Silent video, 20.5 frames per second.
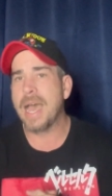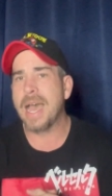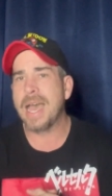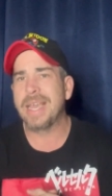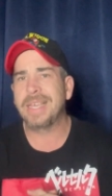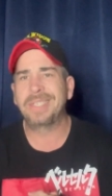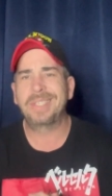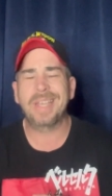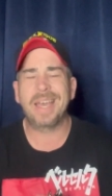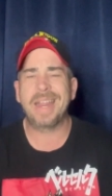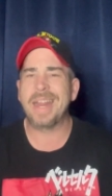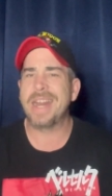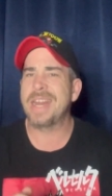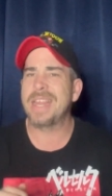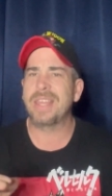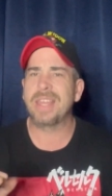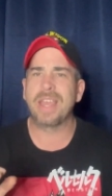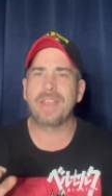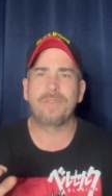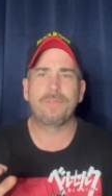He's done
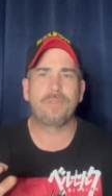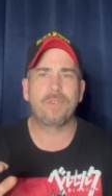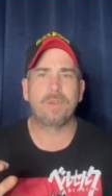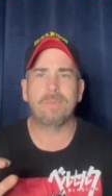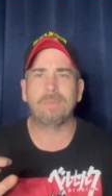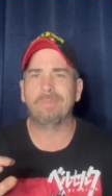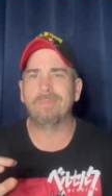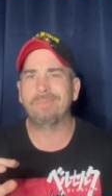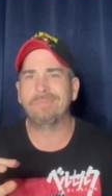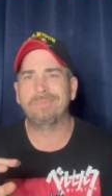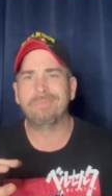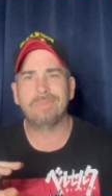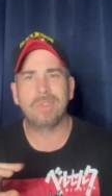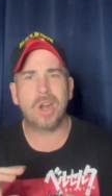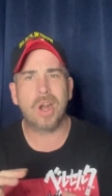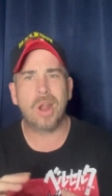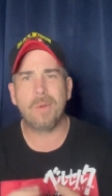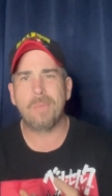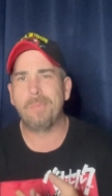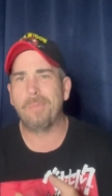anything from, you
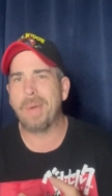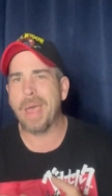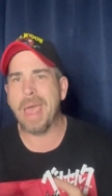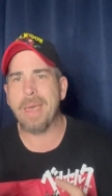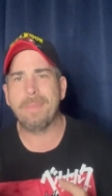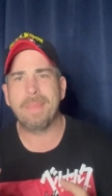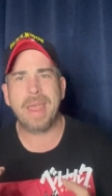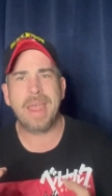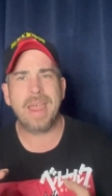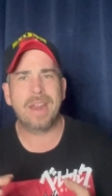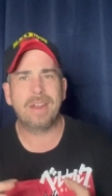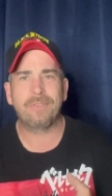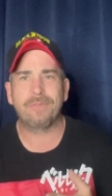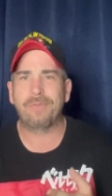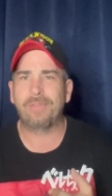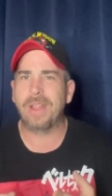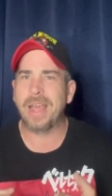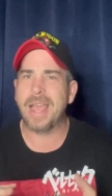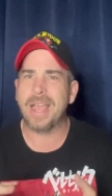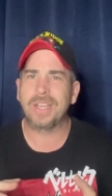know, Batman and
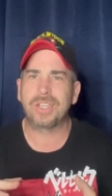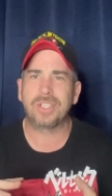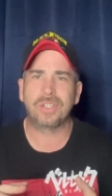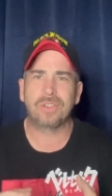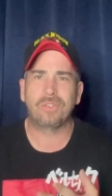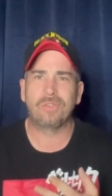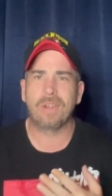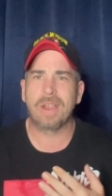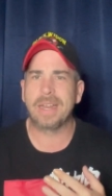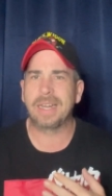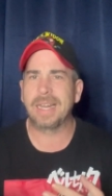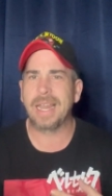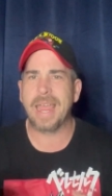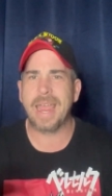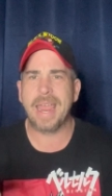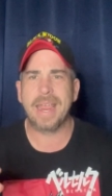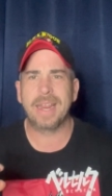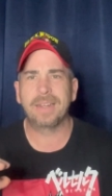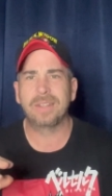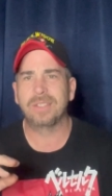Flash and Green
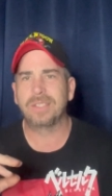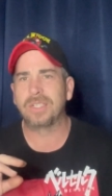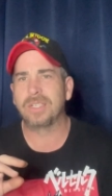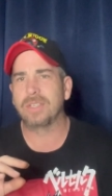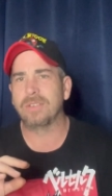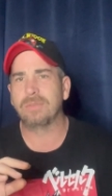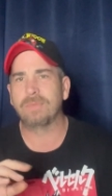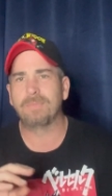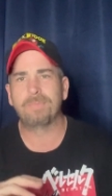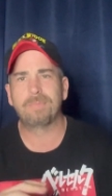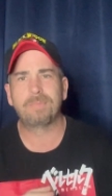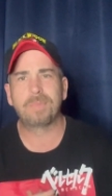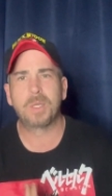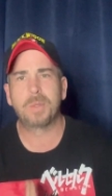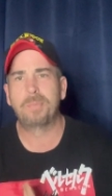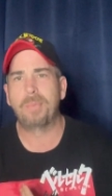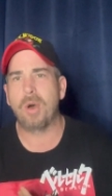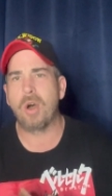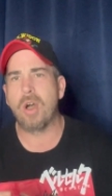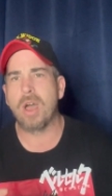Lantern to
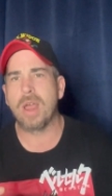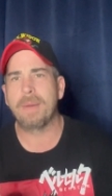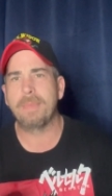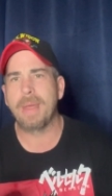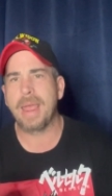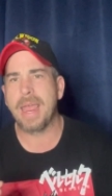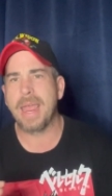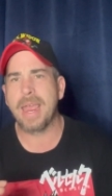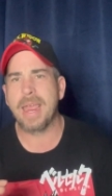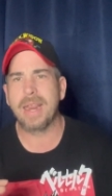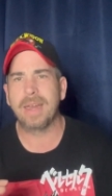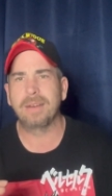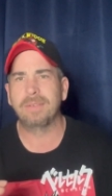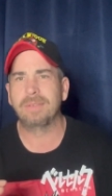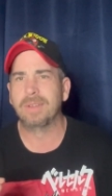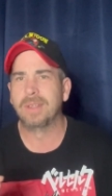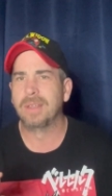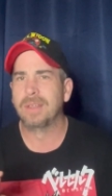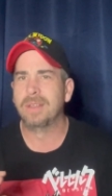Spider-Man,